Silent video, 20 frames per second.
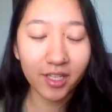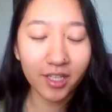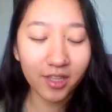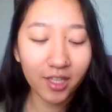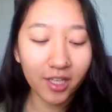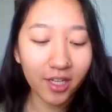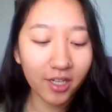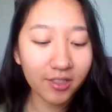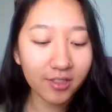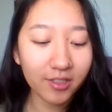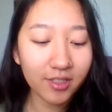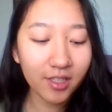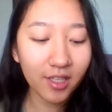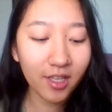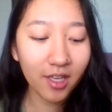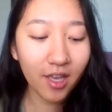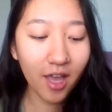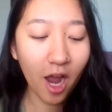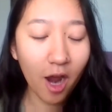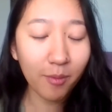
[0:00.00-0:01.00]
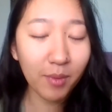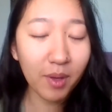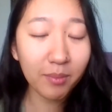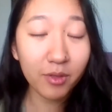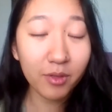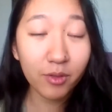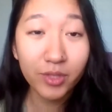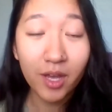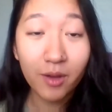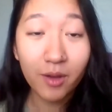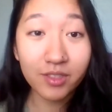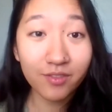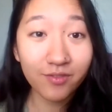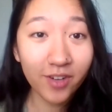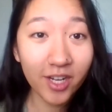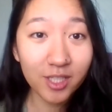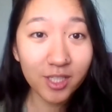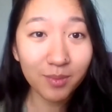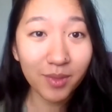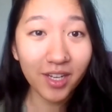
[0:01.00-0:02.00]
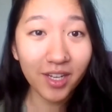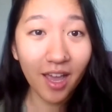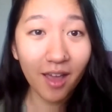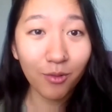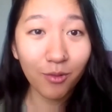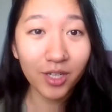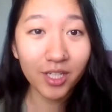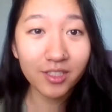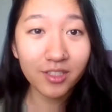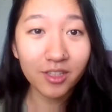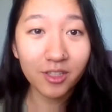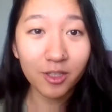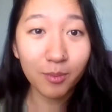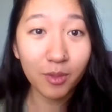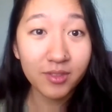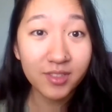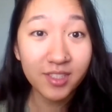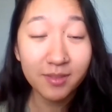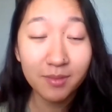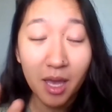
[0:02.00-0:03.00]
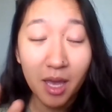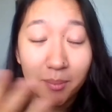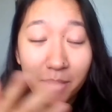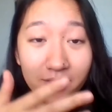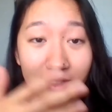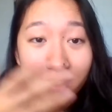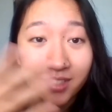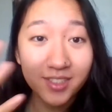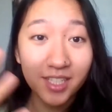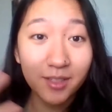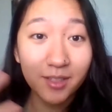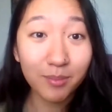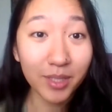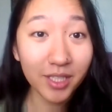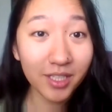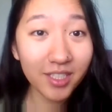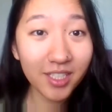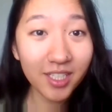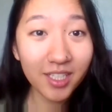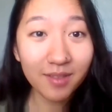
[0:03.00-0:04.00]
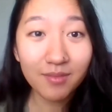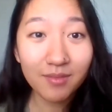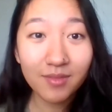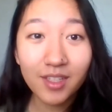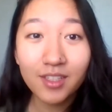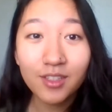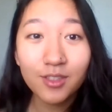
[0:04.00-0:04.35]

Like I remember when I was a freshman, I wanted to learn more about sustainability.